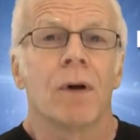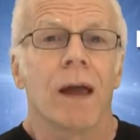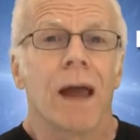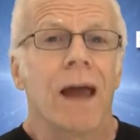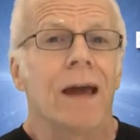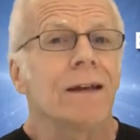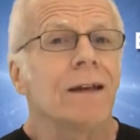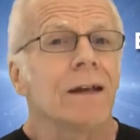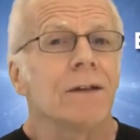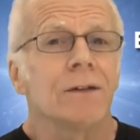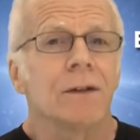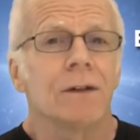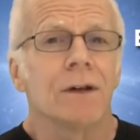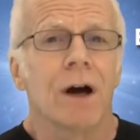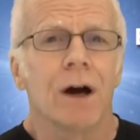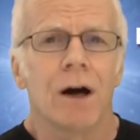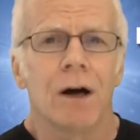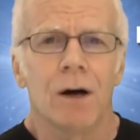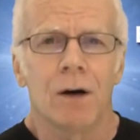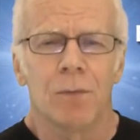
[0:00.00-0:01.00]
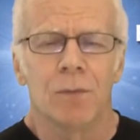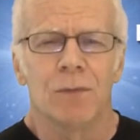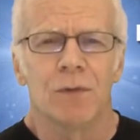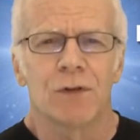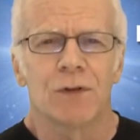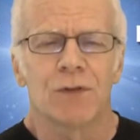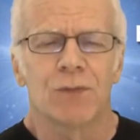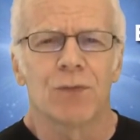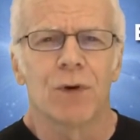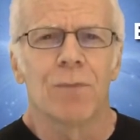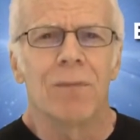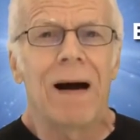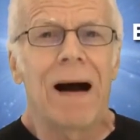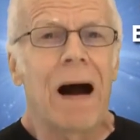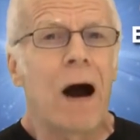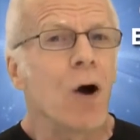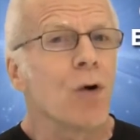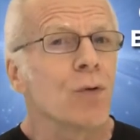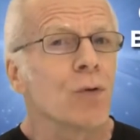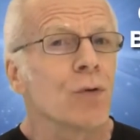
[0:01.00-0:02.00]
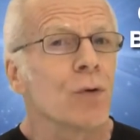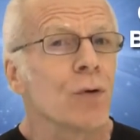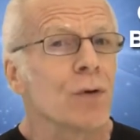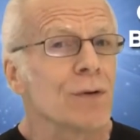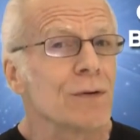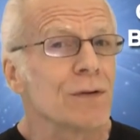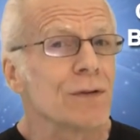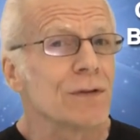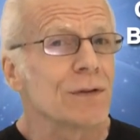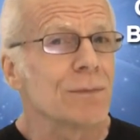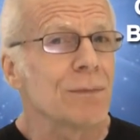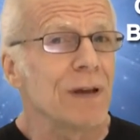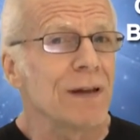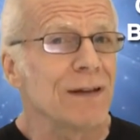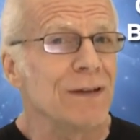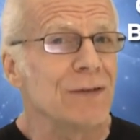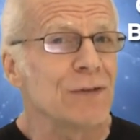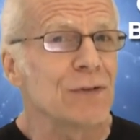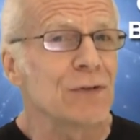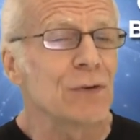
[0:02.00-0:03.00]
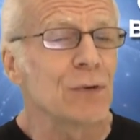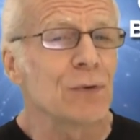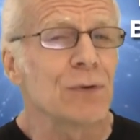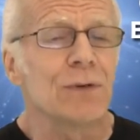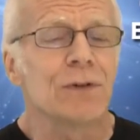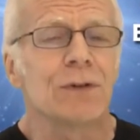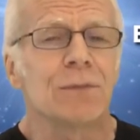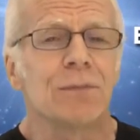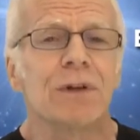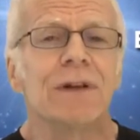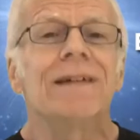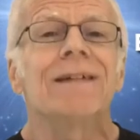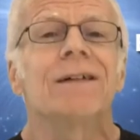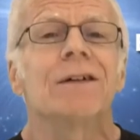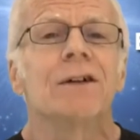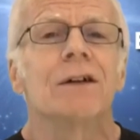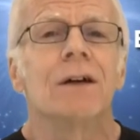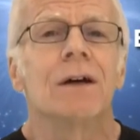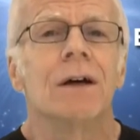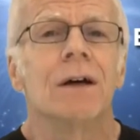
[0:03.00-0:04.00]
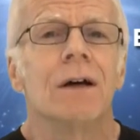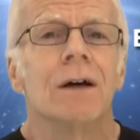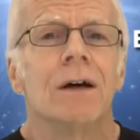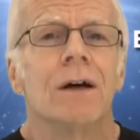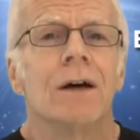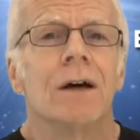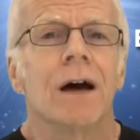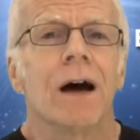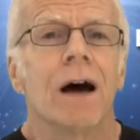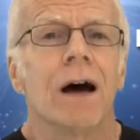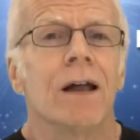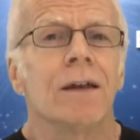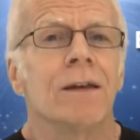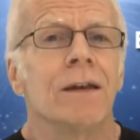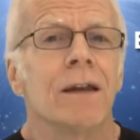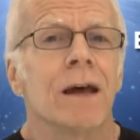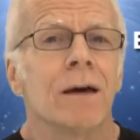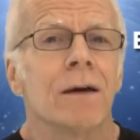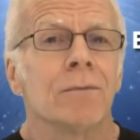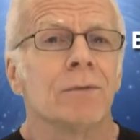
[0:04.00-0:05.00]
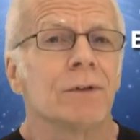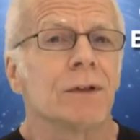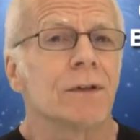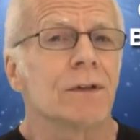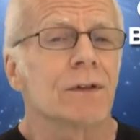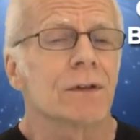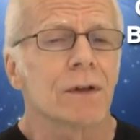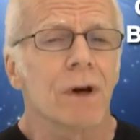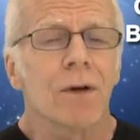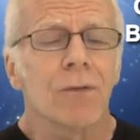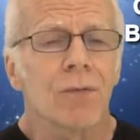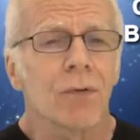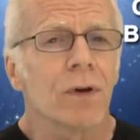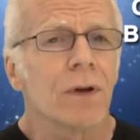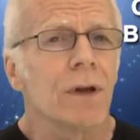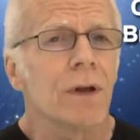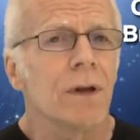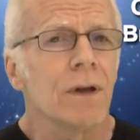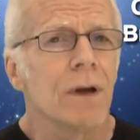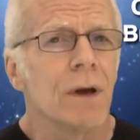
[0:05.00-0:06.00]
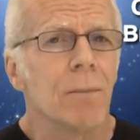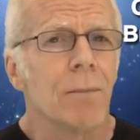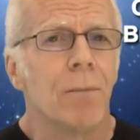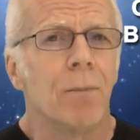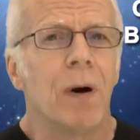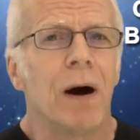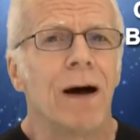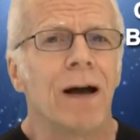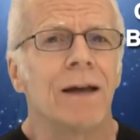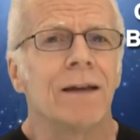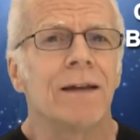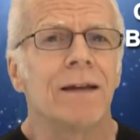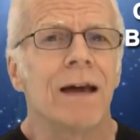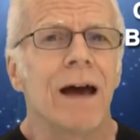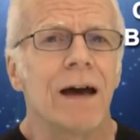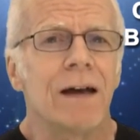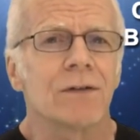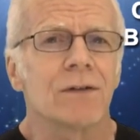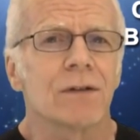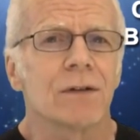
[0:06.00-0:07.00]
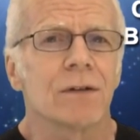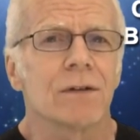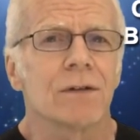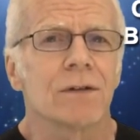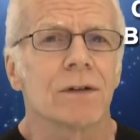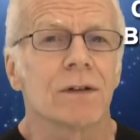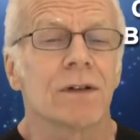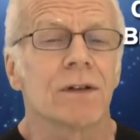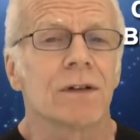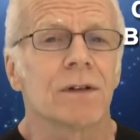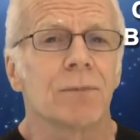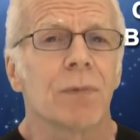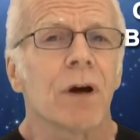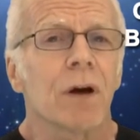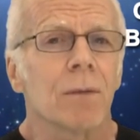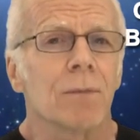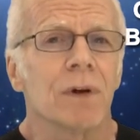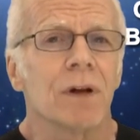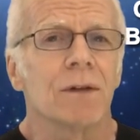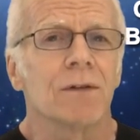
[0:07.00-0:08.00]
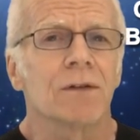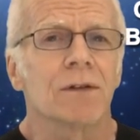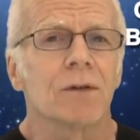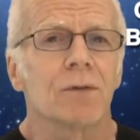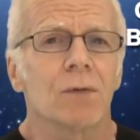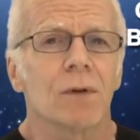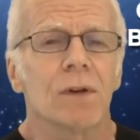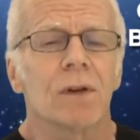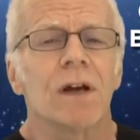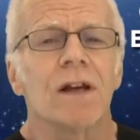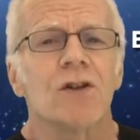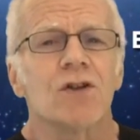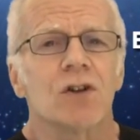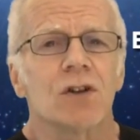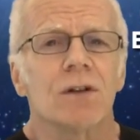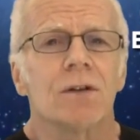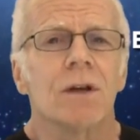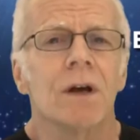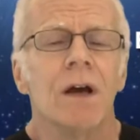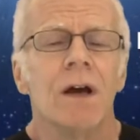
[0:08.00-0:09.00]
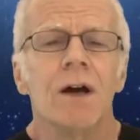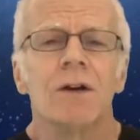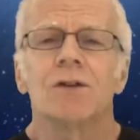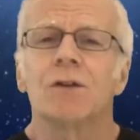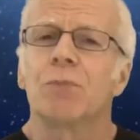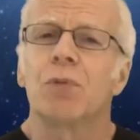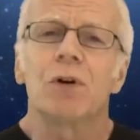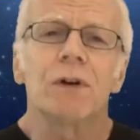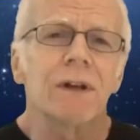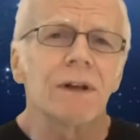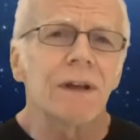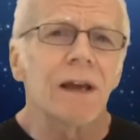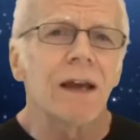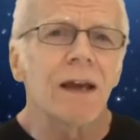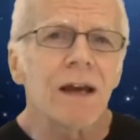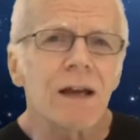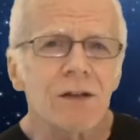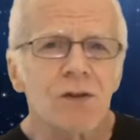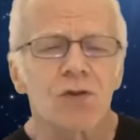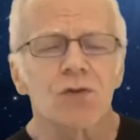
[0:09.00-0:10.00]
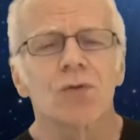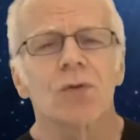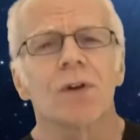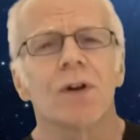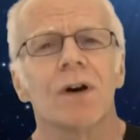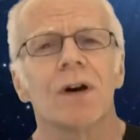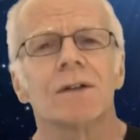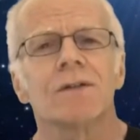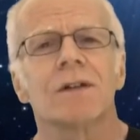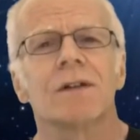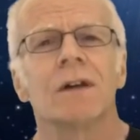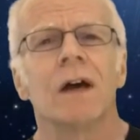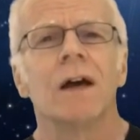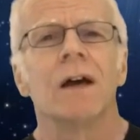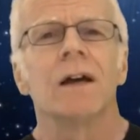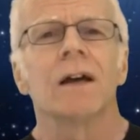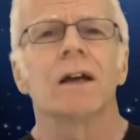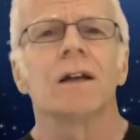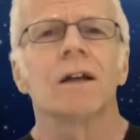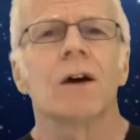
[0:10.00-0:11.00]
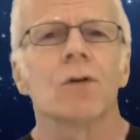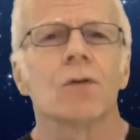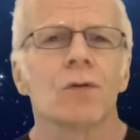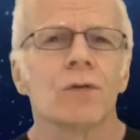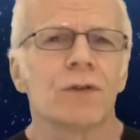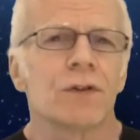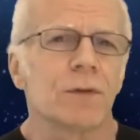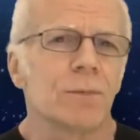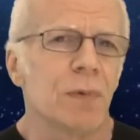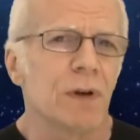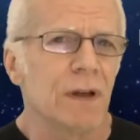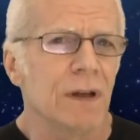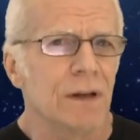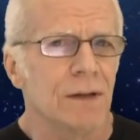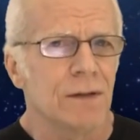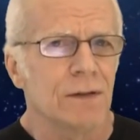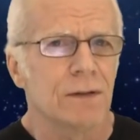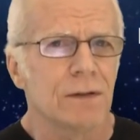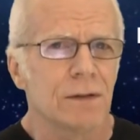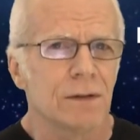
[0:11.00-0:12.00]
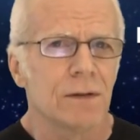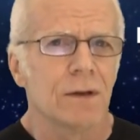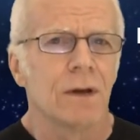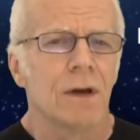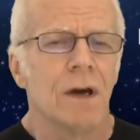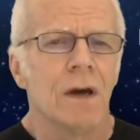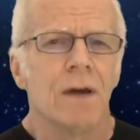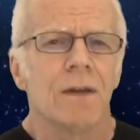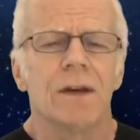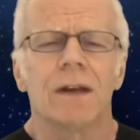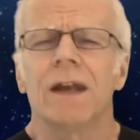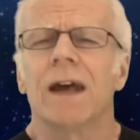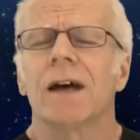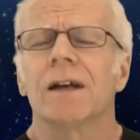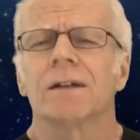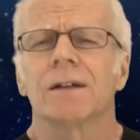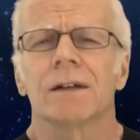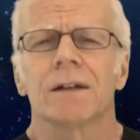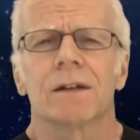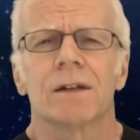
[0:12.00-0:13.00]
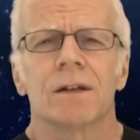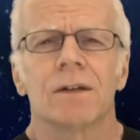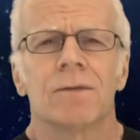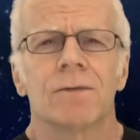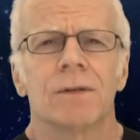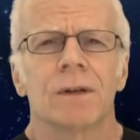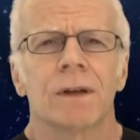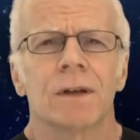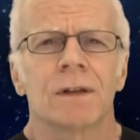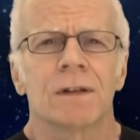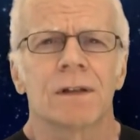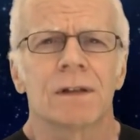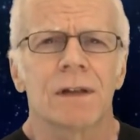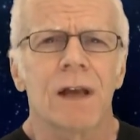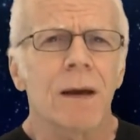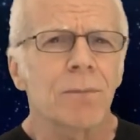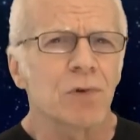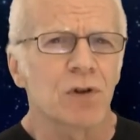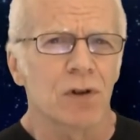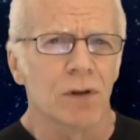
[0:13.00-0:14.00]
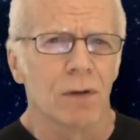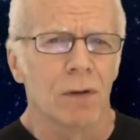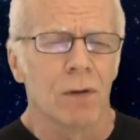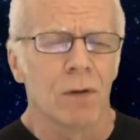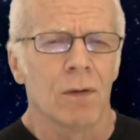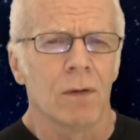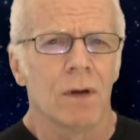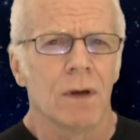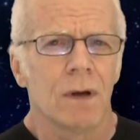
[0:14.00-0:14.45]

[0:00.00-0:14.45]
And it comes from outer space, so to speak. A discovery by NASA's experiments in relation to putting astronauts in outer space that has exceptional